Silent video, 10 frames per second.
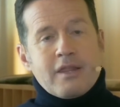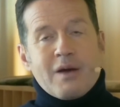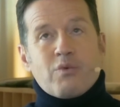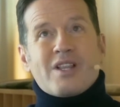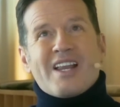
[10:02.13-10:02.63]

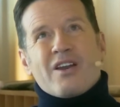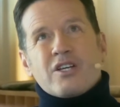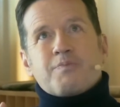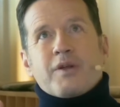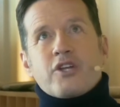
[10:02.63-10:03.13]
They would let
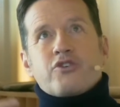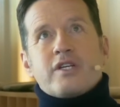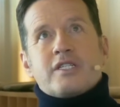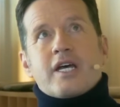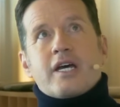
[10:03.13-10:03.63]
us
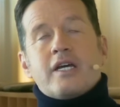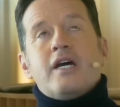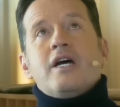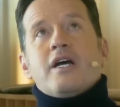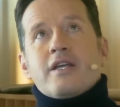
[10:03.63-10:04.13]
potentially say,
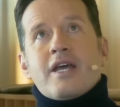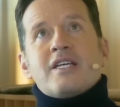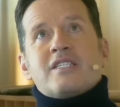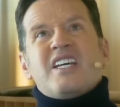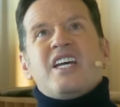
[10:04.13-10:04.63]

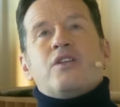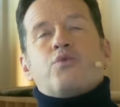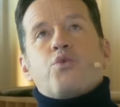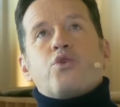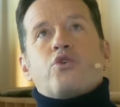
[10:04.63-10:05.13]
yes, it
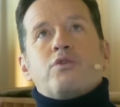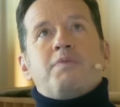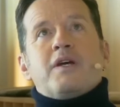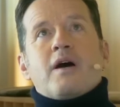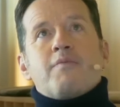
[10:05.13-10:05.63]
could
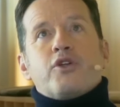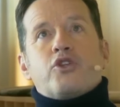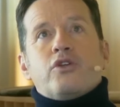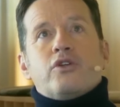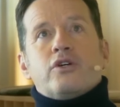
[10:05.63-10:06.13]
become
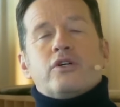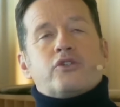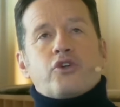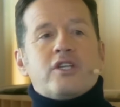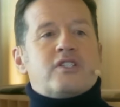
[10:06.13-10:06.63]

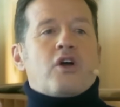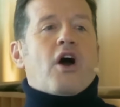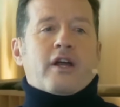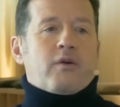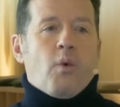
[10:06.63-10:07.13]
the Tony
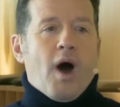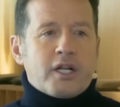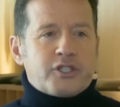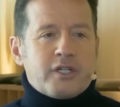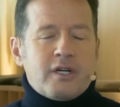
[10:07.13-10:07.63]
Stark
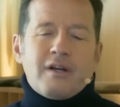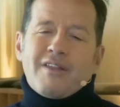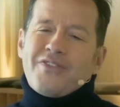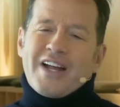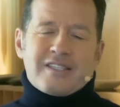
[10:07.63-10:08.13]
watch.
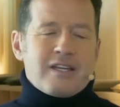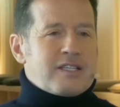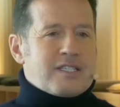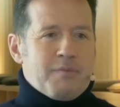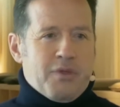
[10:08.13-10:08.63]
That's not
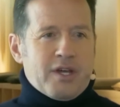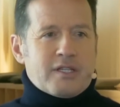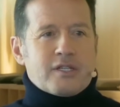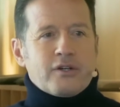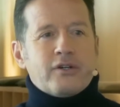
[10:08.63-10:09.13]
the same
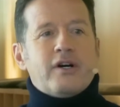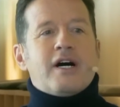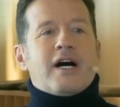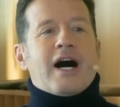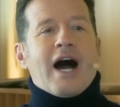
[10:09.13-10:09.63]
thing. So
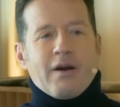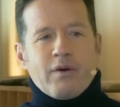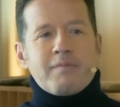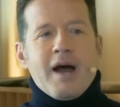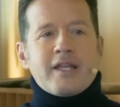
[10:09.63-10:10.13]

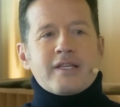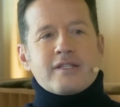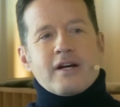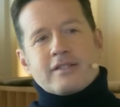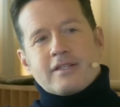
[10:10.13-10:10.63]
Iron Man is
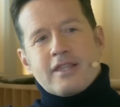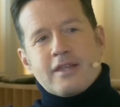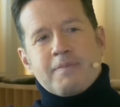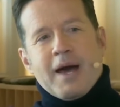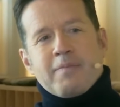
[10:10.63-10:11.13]
not in
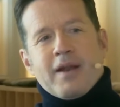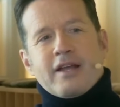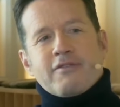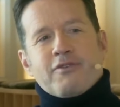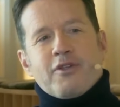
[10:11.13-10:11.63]
the
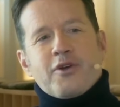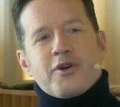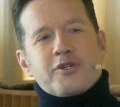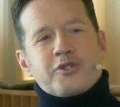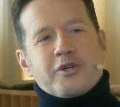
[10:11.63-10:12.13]
pipeline for the
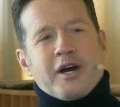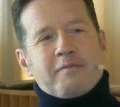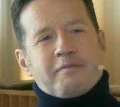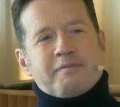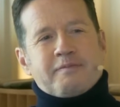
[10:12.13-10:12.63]
years to come.